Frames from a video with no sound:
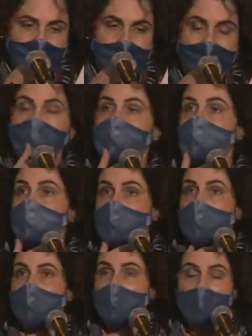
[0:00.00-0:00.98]
And I
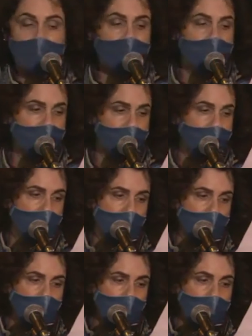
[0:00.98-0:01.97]
mean everyday
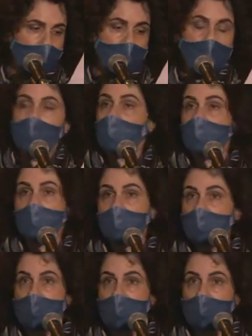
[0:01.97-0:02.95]
life, not just
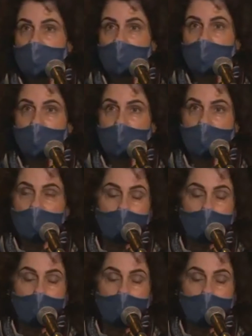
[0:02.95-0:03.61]
vigils